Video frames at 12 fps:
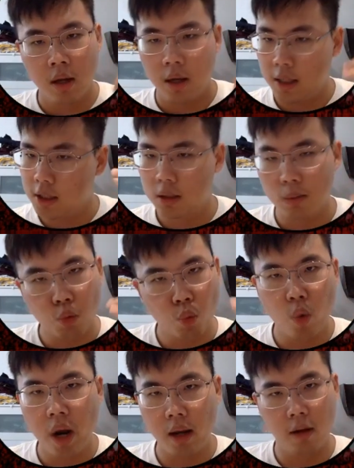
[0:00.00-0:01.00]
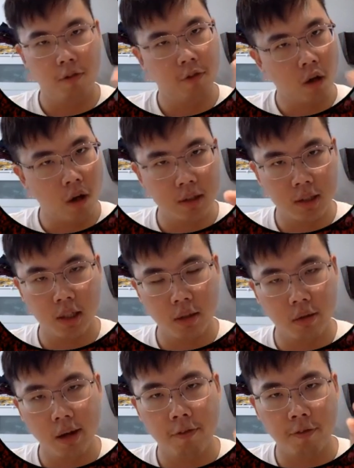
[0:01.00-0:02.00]
is way,
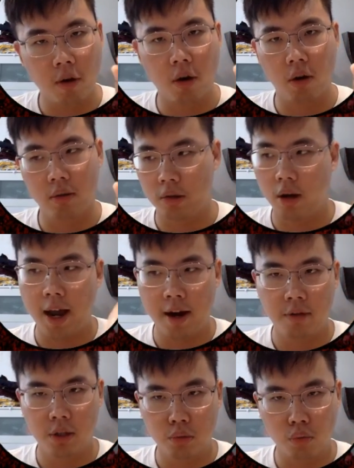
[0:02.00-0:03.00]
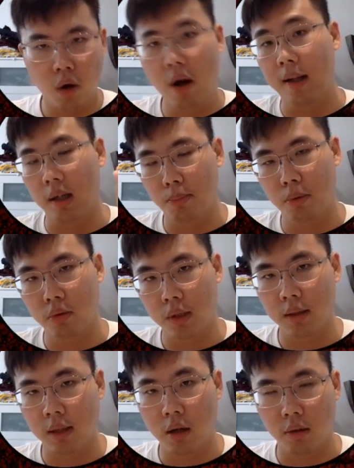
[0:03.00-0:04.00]
considering for your average Raw and the
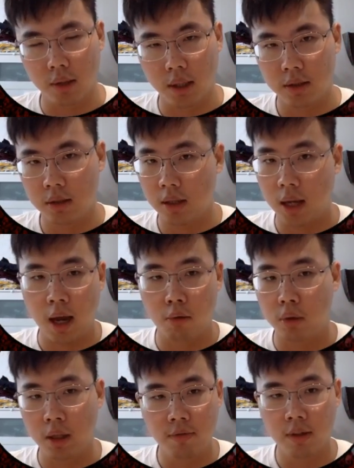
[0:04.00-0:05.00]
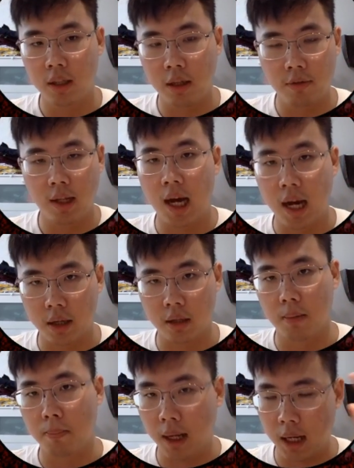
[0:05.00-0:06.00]
product nowadays, I would even give it higher.
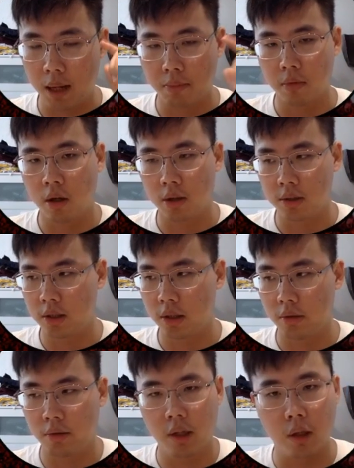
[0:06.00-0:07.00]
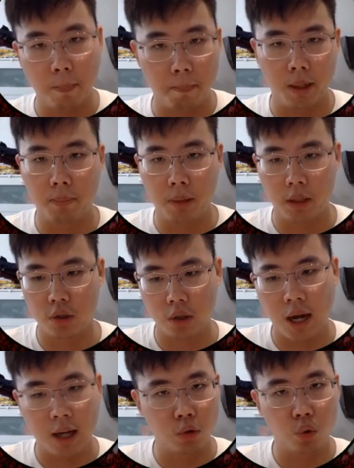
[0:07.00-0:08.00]
But I'm considering the big picture.
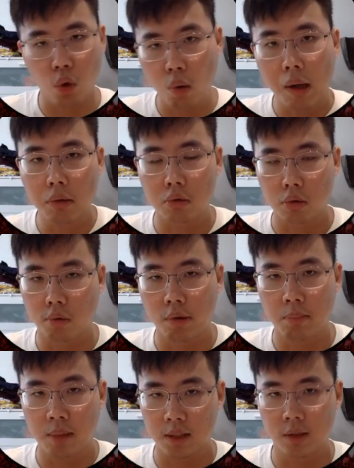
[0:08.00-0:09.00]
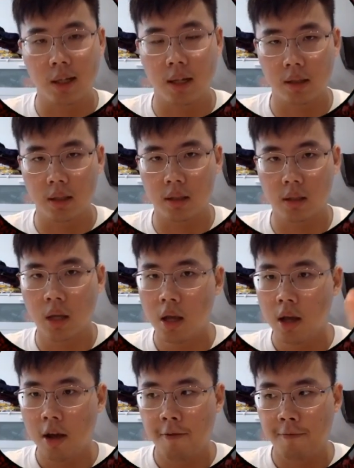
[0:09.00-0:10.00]
I don't want to lower my standards
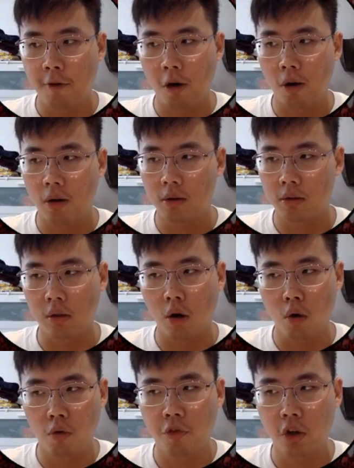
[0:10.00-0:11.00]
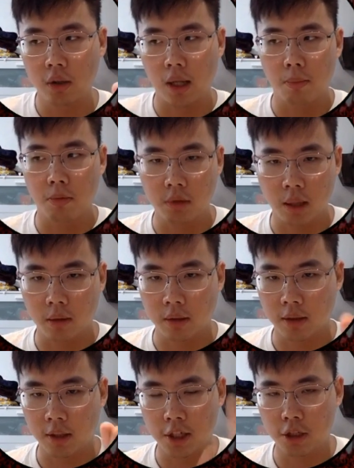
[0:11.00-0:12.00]
for the overall
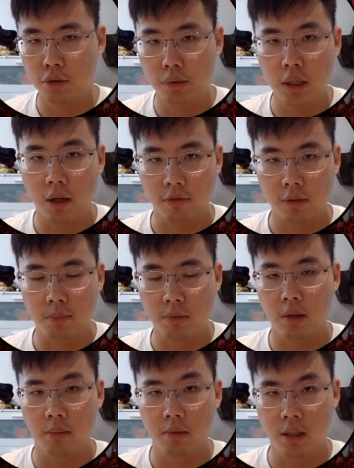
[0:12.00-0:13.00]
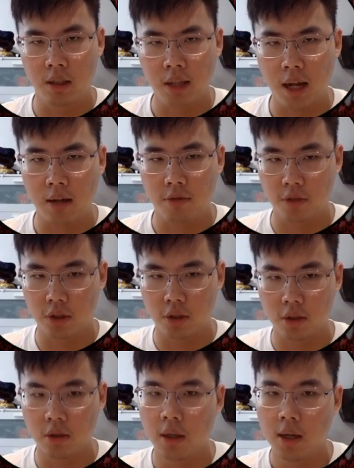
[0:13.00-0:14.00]
the history of WWE television.